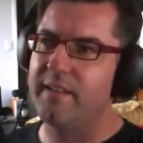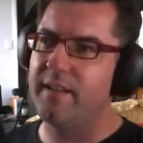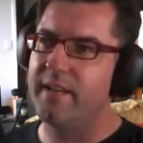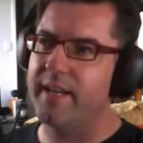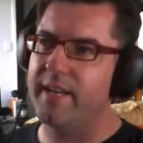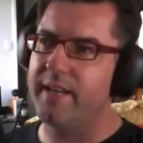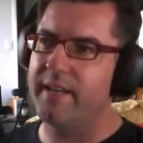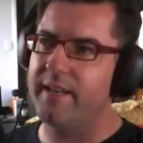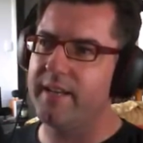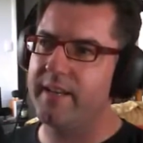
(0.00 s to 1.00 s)
Okay.
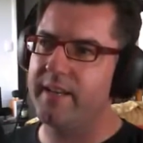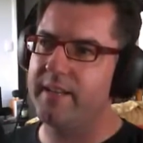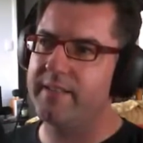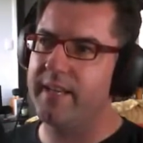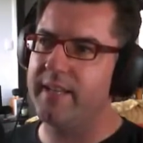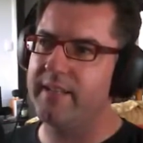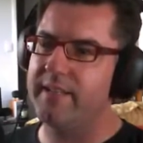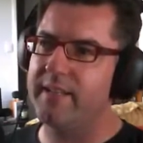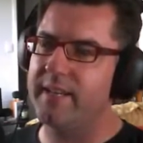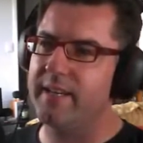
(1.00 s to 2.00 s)
Is that
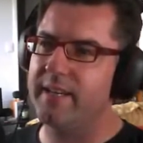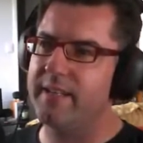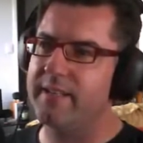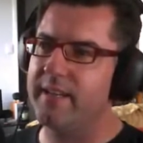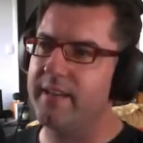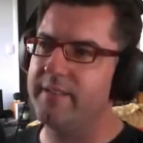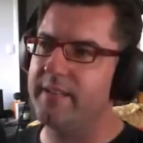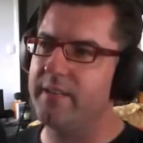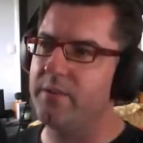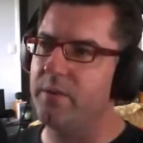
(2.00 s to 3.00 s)
going to let us go? Is
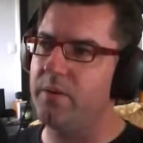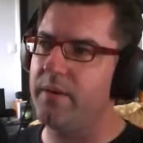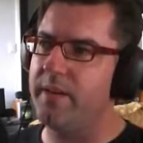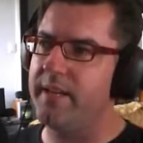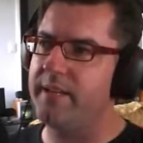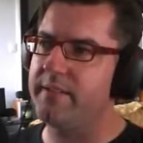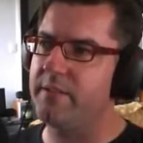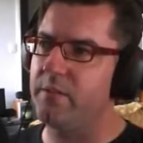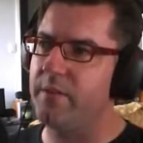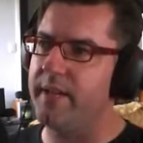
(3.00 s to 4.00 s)
that a door? No, there's a
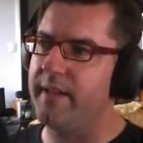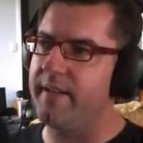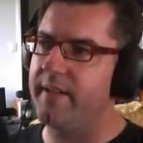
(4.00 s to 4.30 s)
door there.